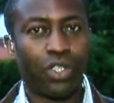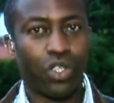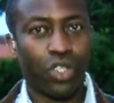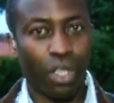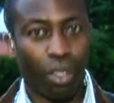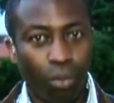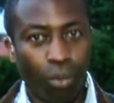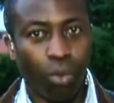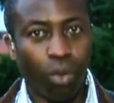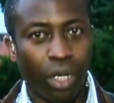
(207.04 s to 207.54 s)

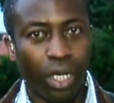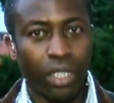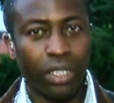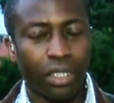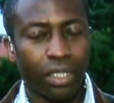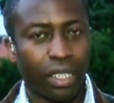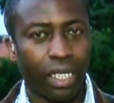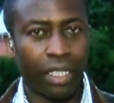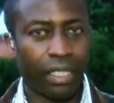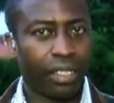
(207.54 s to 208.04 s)

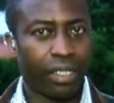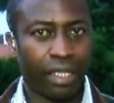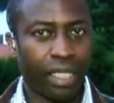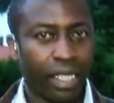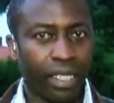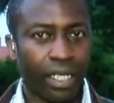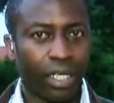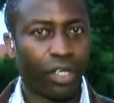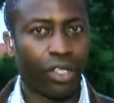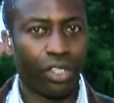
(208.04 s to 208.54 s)
somewhat, then
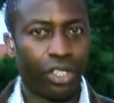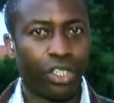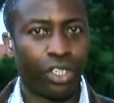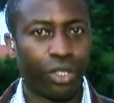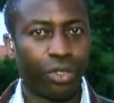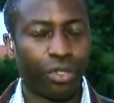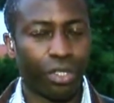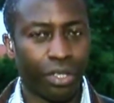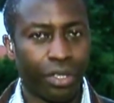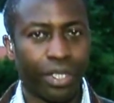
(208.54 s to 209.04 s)
they're going to
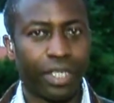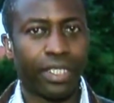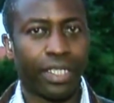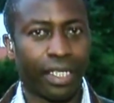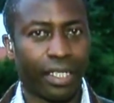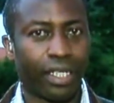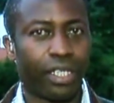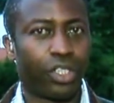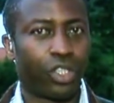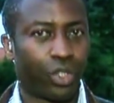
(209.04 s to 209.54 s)
do the things
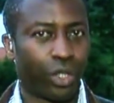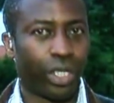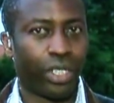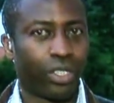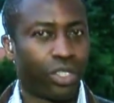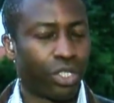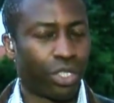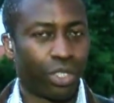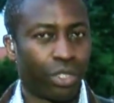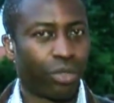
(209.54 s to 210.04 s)
that they're
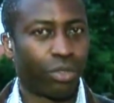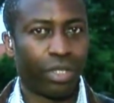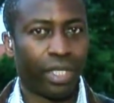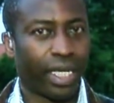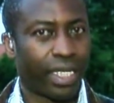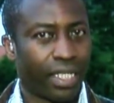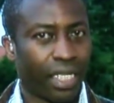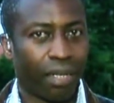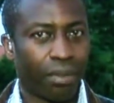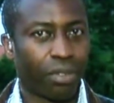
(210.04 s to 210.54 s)
trained to do.
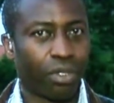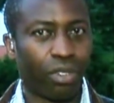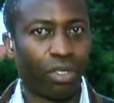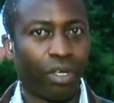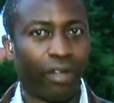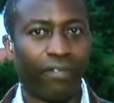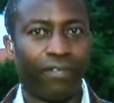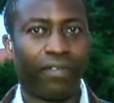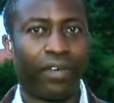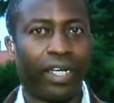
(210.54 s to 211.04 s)
That's
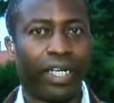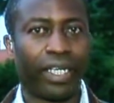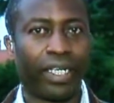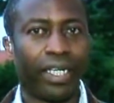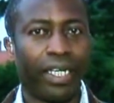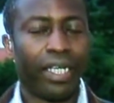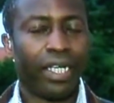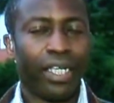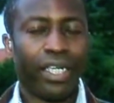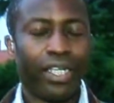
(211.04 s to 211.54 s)
absolutely
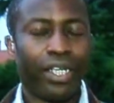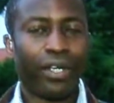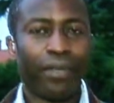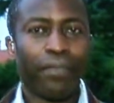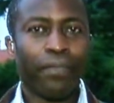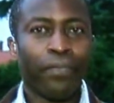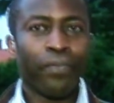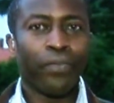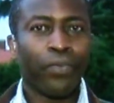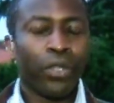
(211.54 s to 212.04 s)
fine. You know,
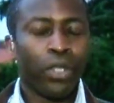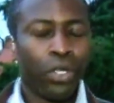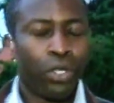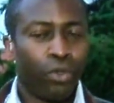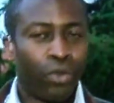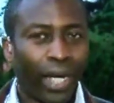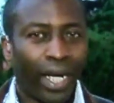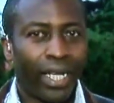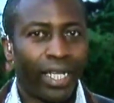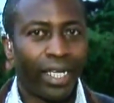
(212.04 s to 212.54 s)

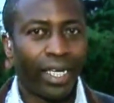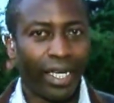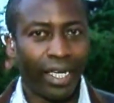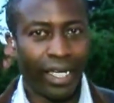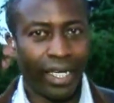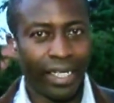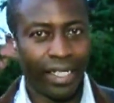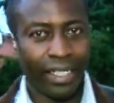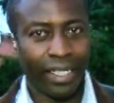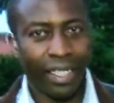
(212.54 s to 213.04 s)
right here
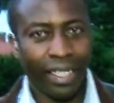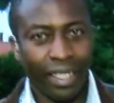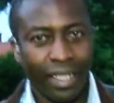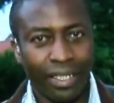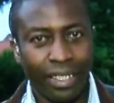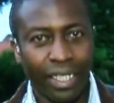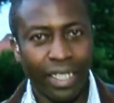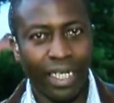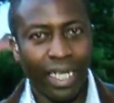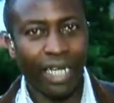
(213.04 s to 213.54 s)
in
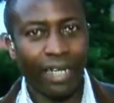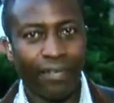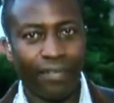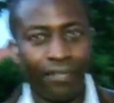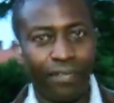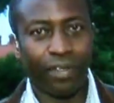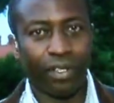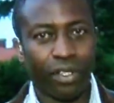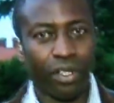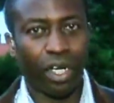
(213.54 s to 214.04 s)

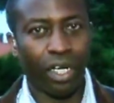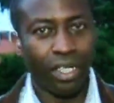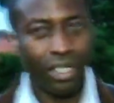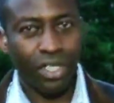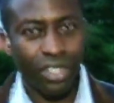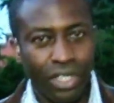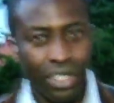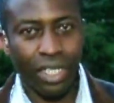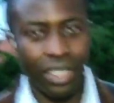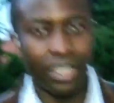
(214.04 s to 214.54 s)
Enfield, on
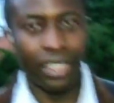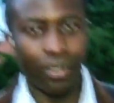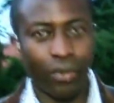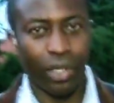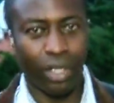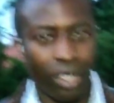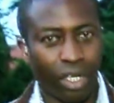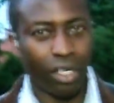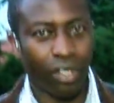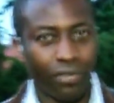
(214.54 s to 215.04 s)
Sunday
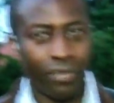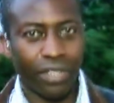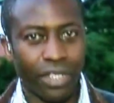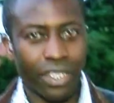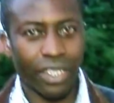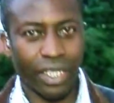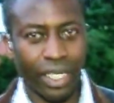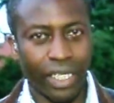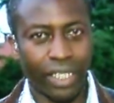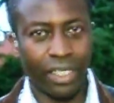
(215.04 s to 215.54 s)
when all of
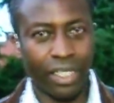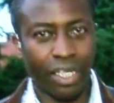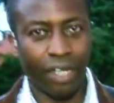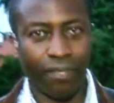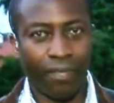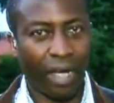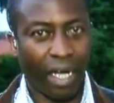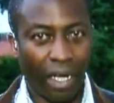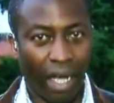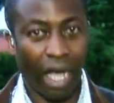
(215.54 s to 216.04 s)
this kicked
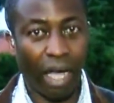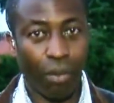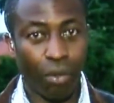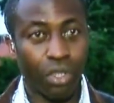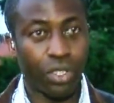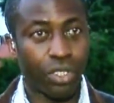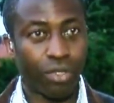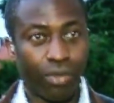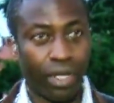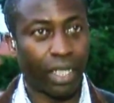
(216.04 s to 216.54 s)
off, I
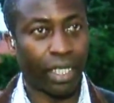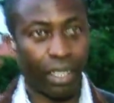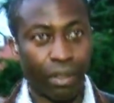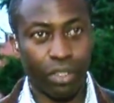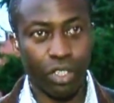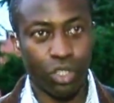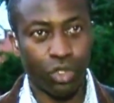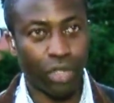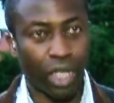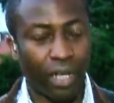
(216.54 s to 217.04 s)
was around, I
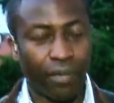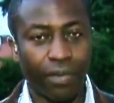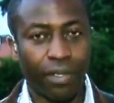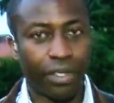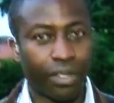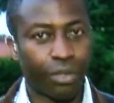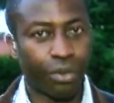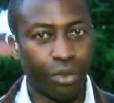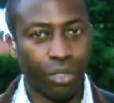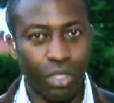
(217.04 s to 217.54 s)
was
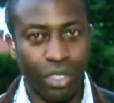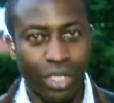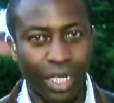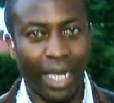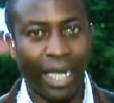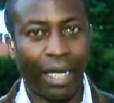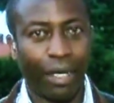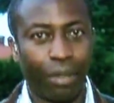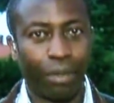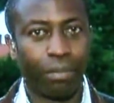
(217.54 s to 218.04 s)
driving through the
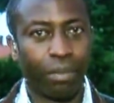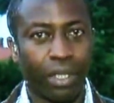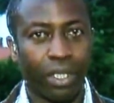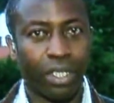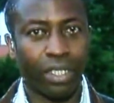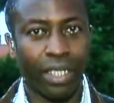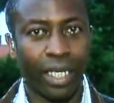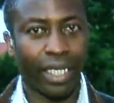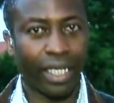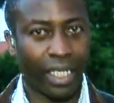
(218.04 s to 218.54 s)
town
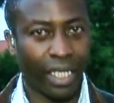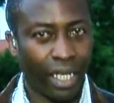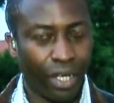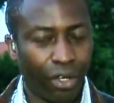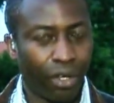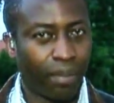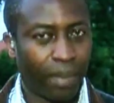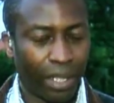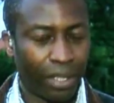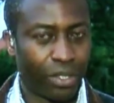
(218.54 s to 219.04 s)
because I
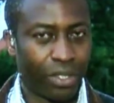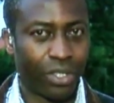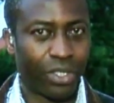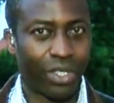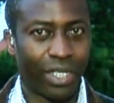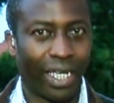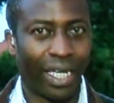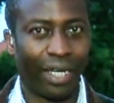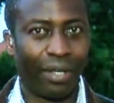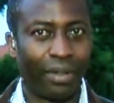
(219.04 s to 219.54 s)
care about this
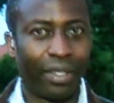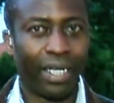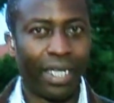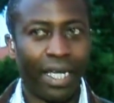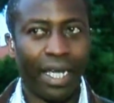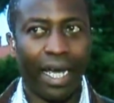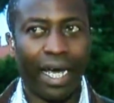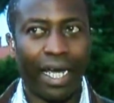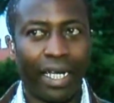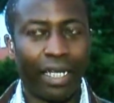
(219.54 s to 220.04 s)
town,
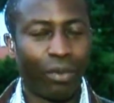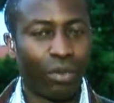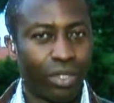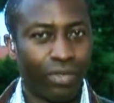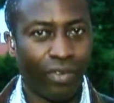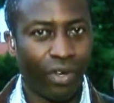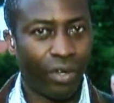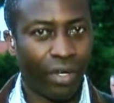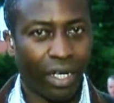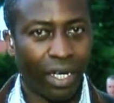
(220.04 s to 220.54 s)
and it was
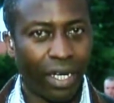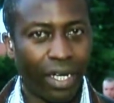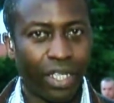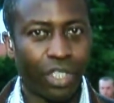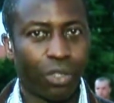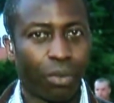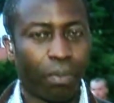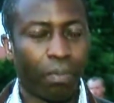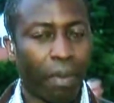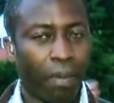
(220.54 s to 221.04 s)
very clear
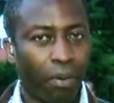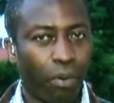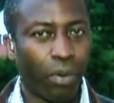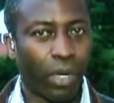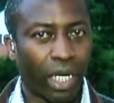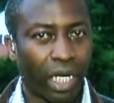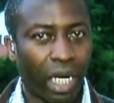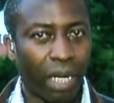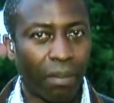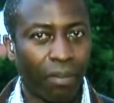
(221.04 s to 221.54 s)
to me people
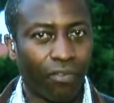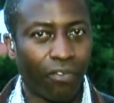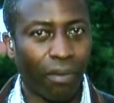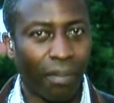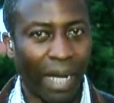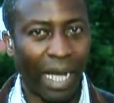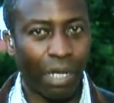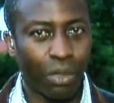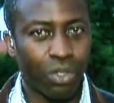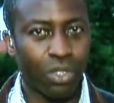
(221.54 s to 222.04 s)
were coming
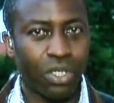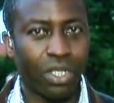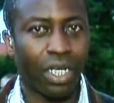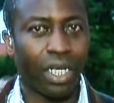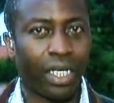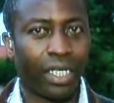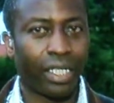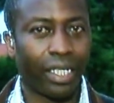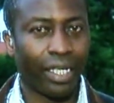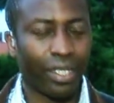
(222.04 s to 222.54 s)
from
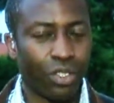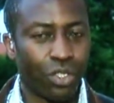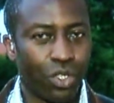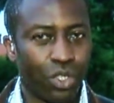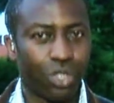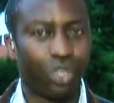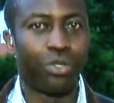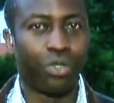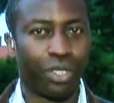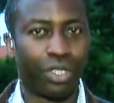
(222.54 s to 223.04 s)
outside
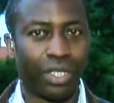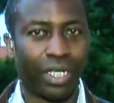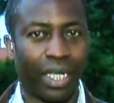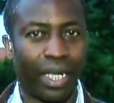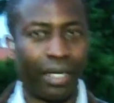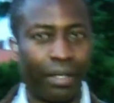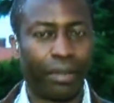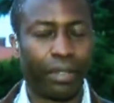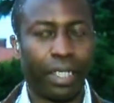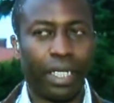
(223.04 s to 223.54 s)
into the
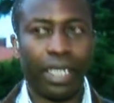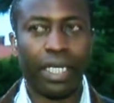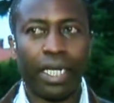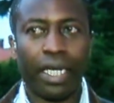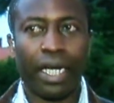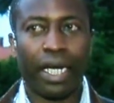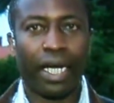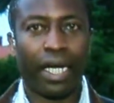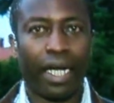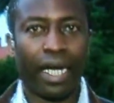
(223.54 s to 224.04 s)
town.
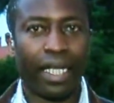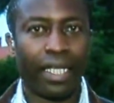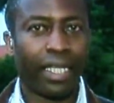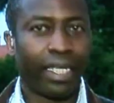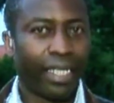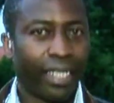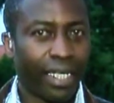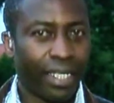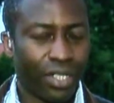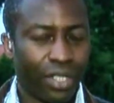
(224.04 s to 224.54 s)
And
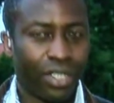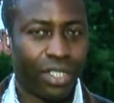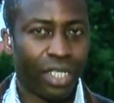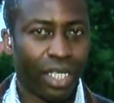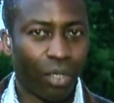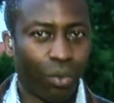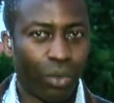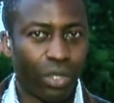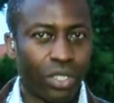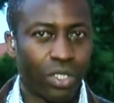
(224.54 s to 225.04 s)
then
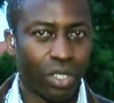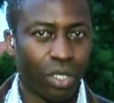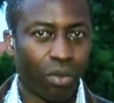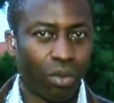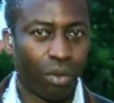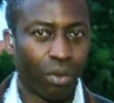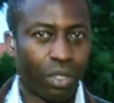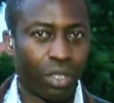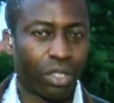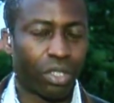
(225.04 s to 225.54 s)
yesterday we saw
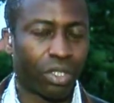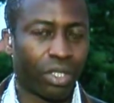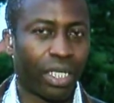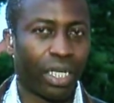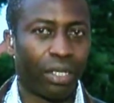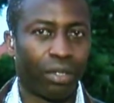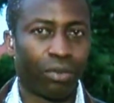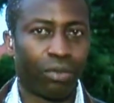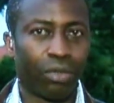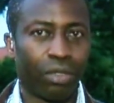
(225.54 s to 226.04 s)
what we
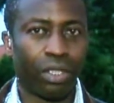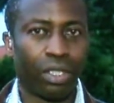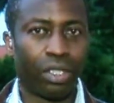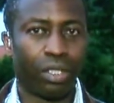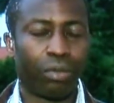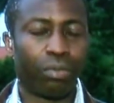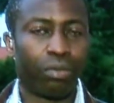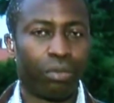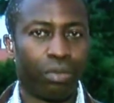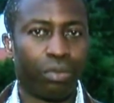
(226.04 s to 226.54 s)
now, you
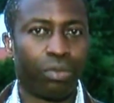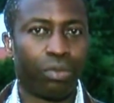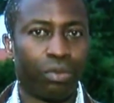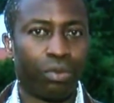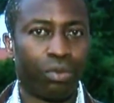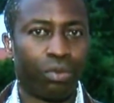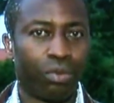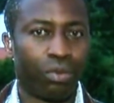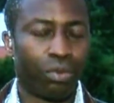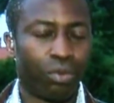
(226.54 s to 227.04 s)
know,
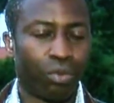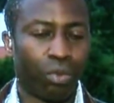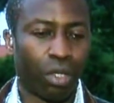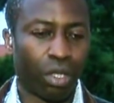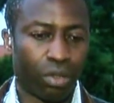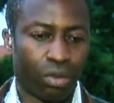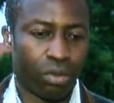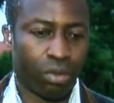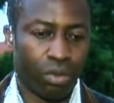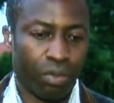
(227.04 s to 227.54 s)

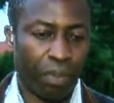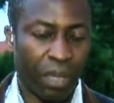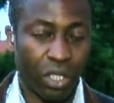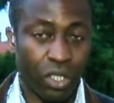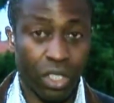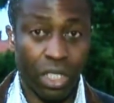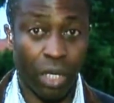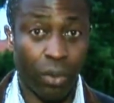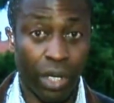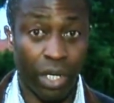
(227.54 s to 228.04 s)

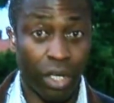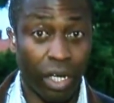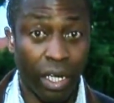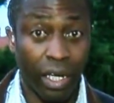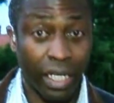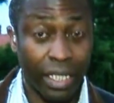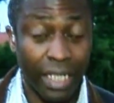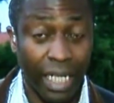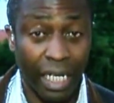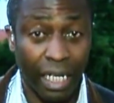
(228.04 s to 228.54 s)
pictures that we're
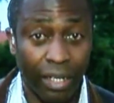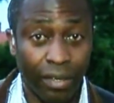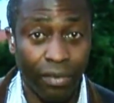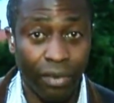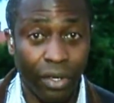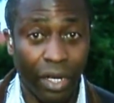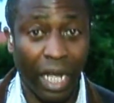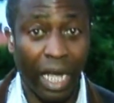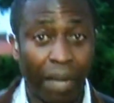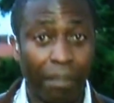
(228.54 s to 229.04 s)
not exactly
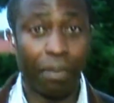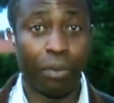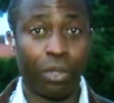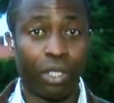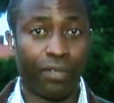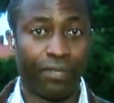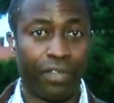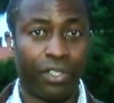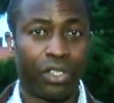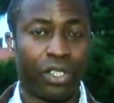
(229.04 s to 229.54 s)
very happy
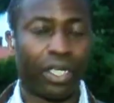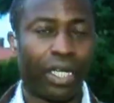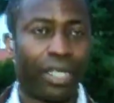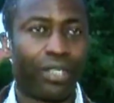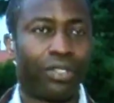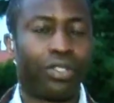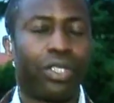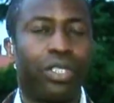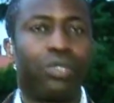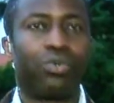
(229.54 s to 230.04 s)
with,
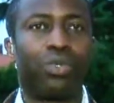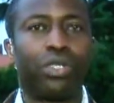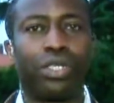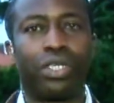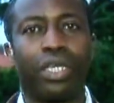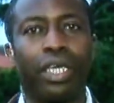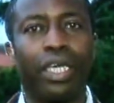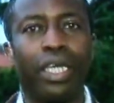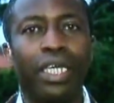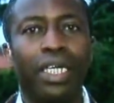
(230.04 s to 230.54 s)
vigilantes, we
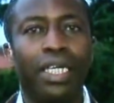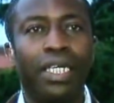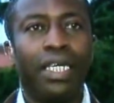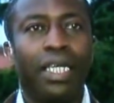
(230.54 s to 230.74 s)
say.